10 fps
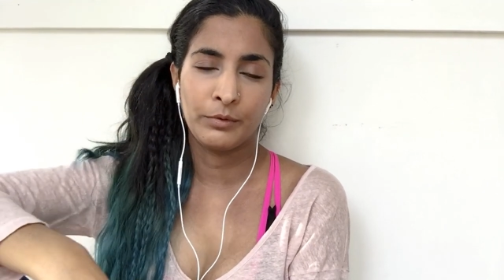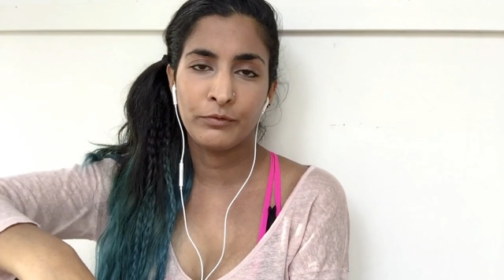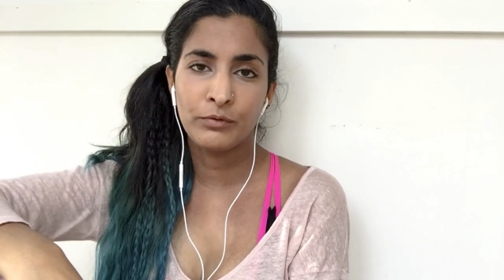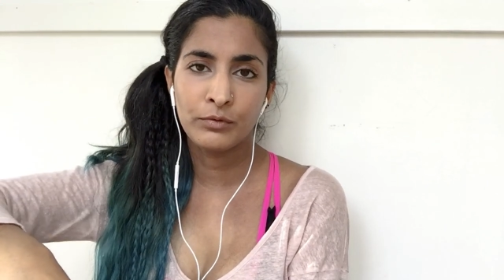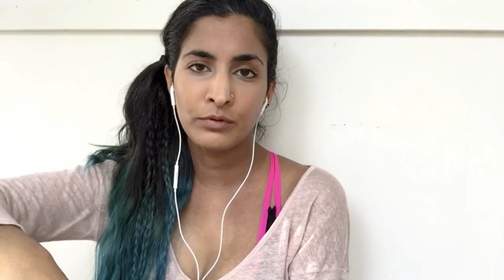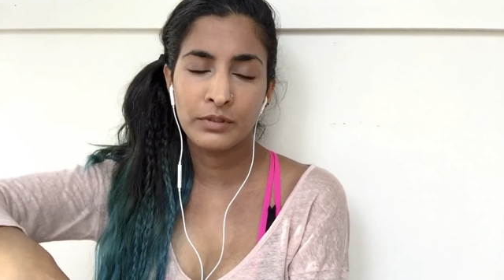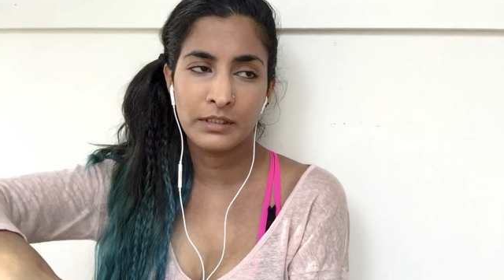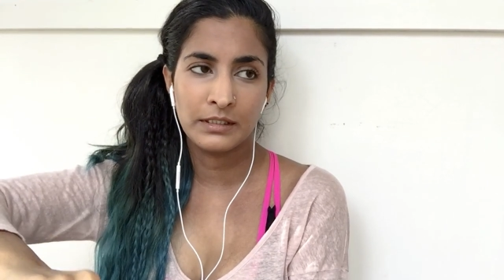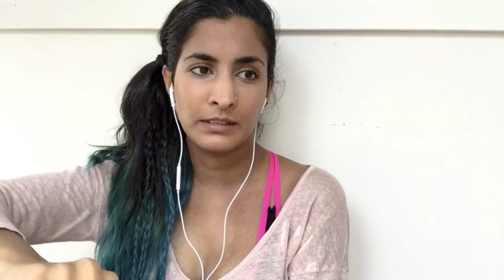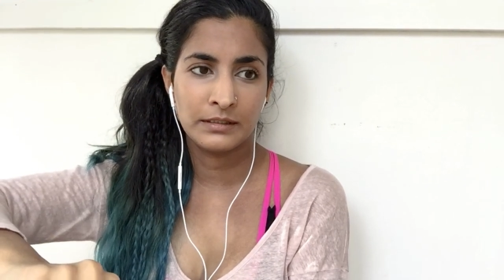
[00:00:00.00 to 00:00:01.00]
before
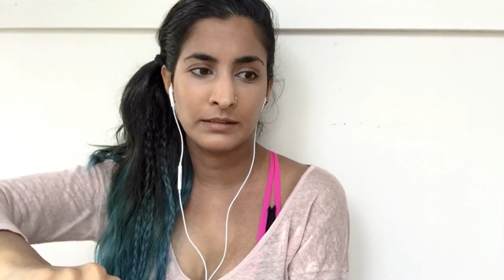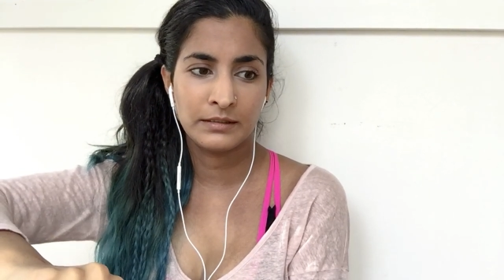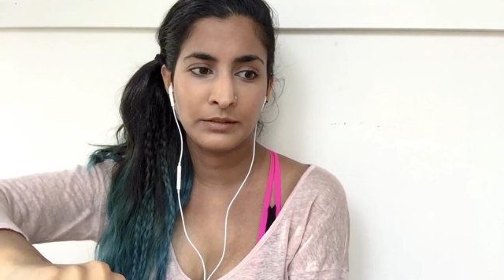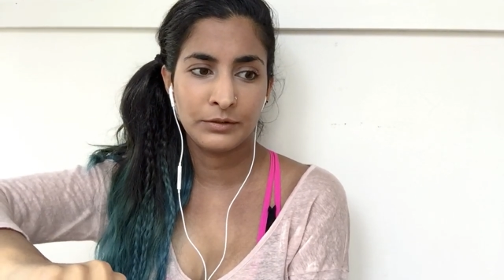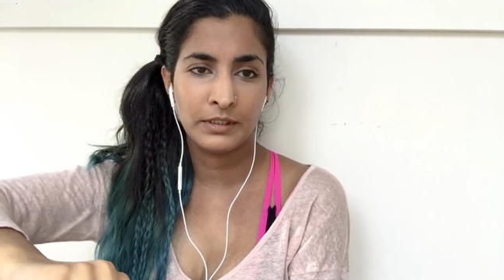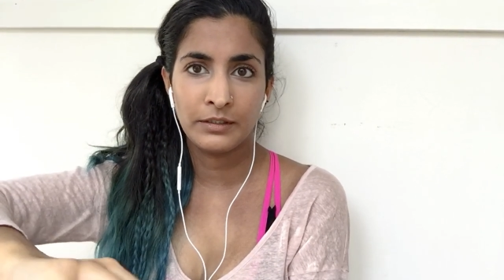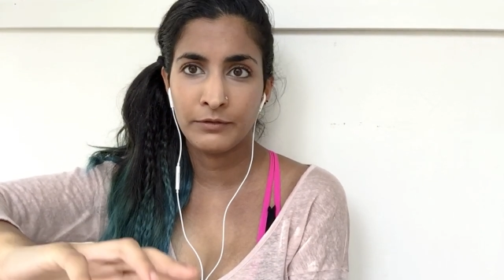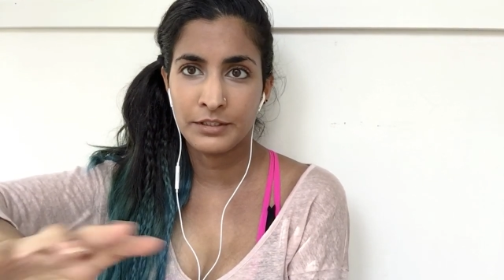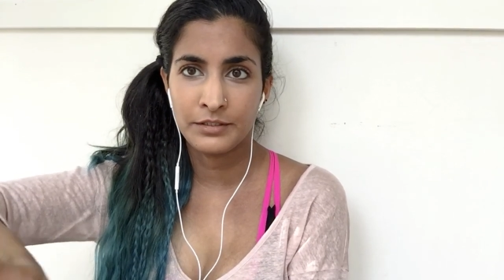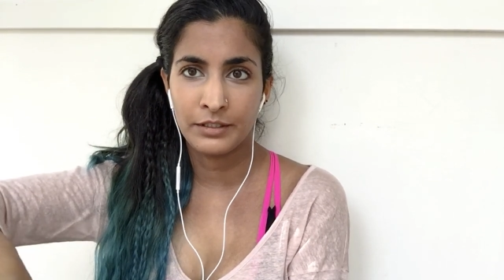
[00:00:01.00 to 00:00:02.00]
is to eat a
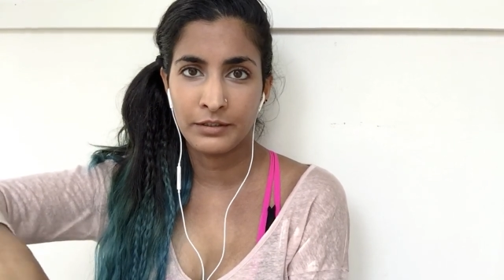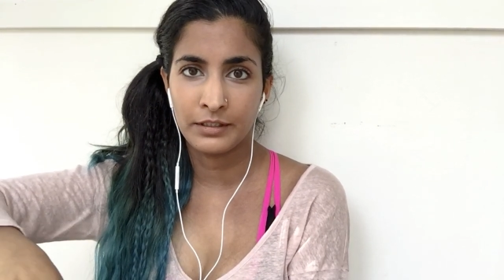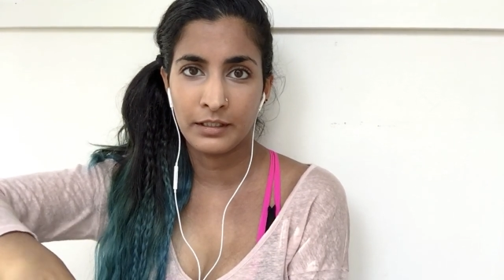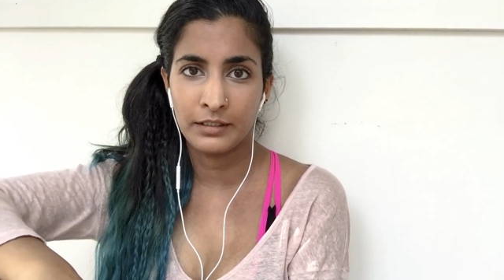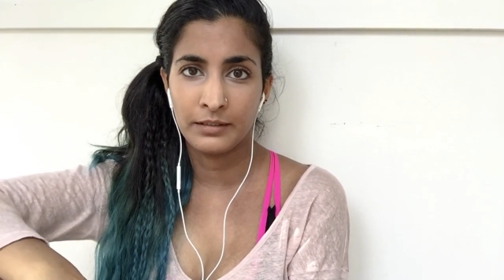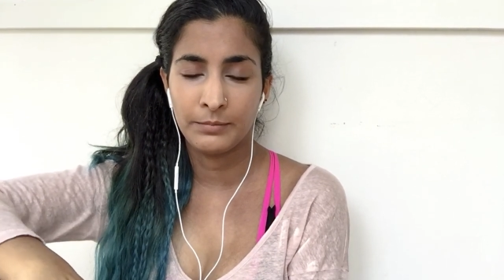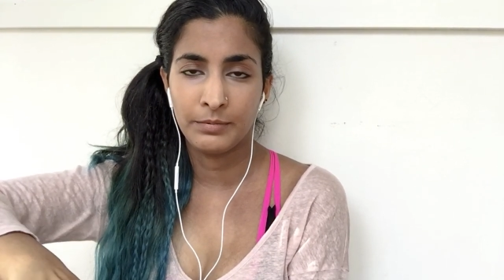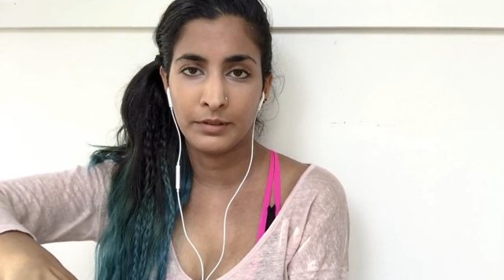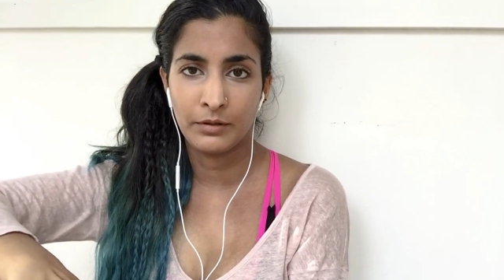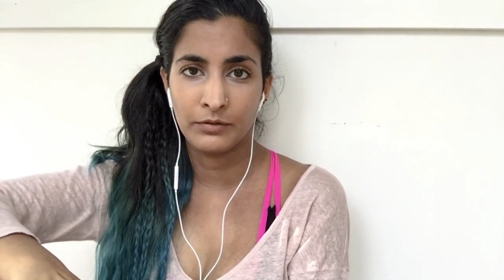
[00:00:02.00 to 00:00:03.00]
vegetarian diet,
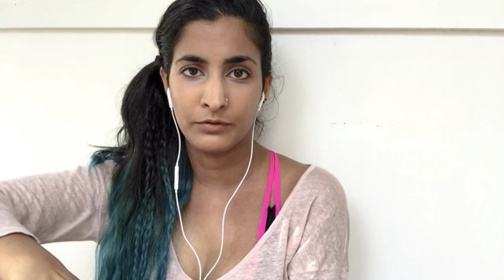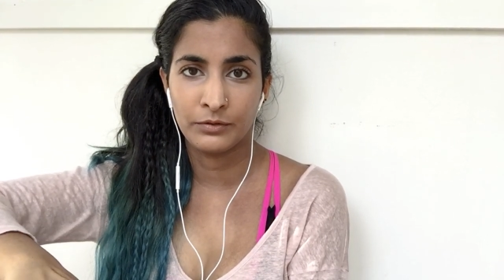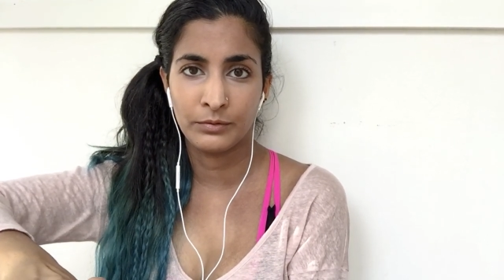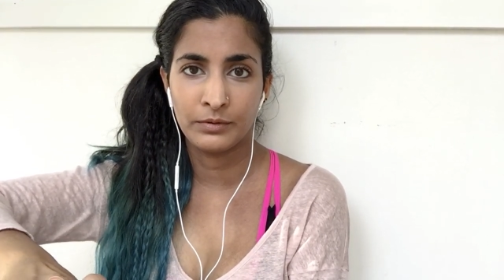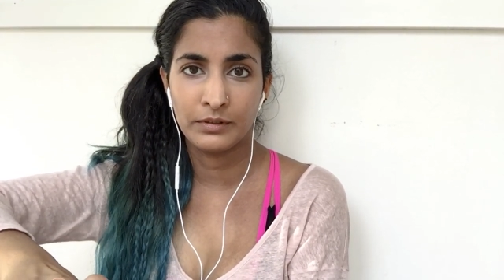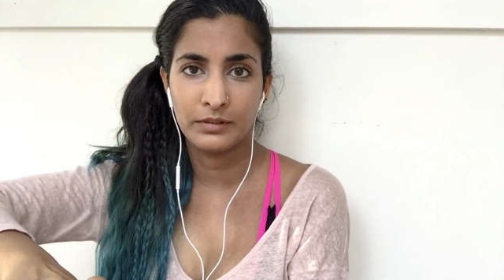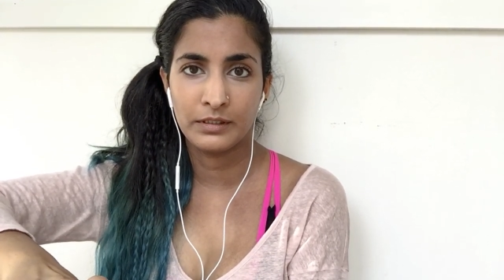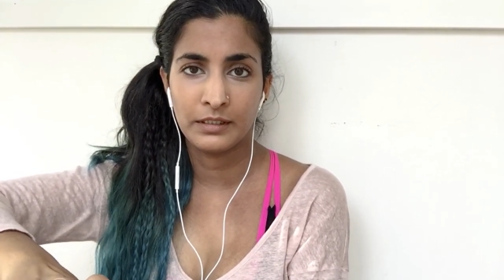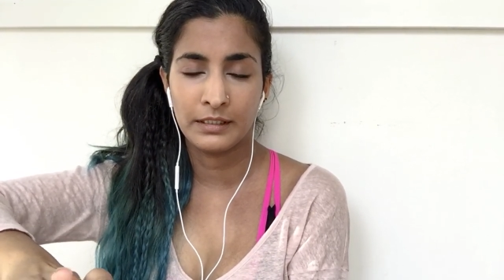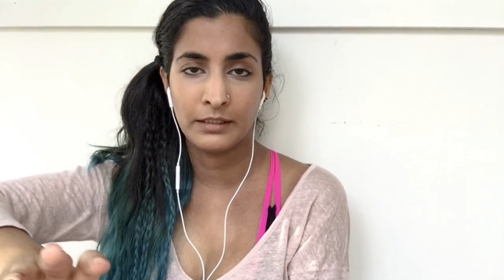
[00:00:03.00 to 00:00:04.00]
but also
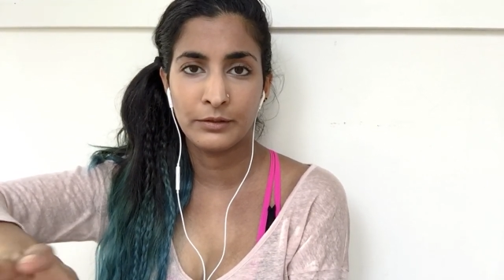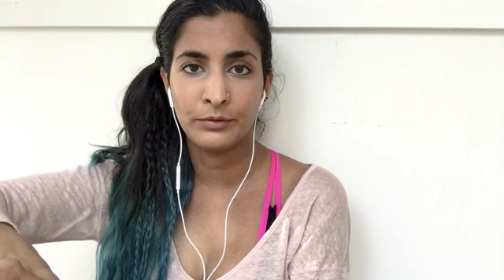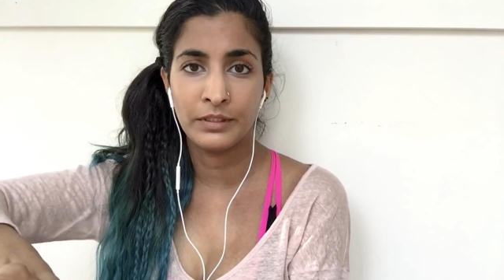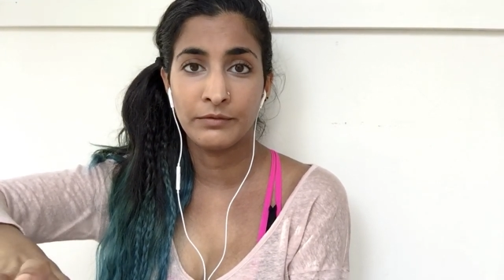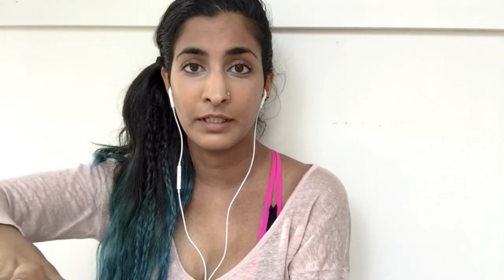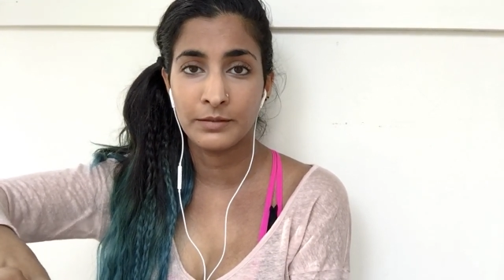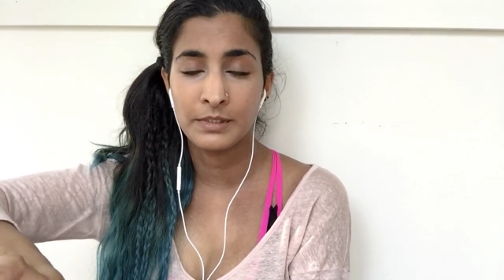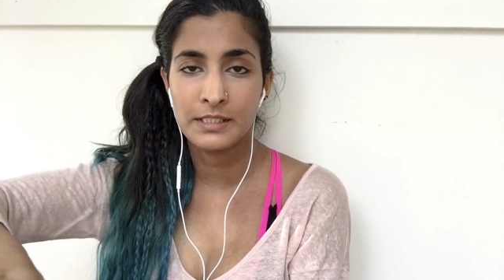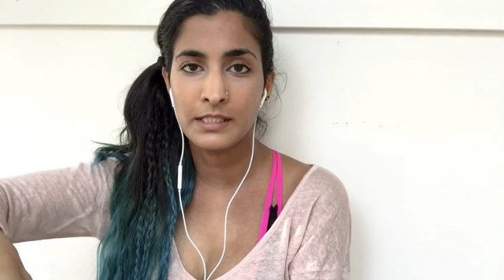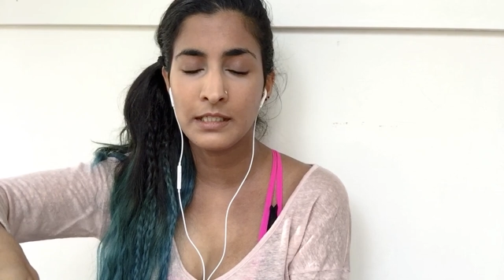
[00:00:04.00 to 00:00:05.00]
including vitamin
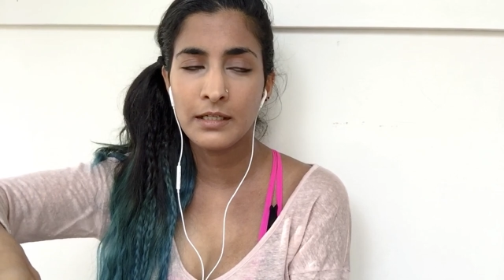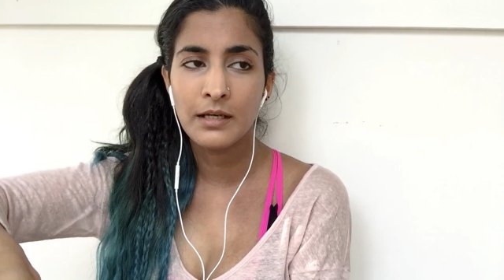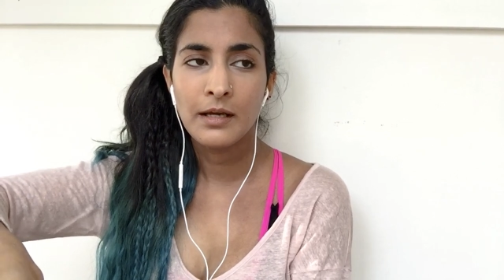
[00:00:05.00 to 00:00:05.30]
C.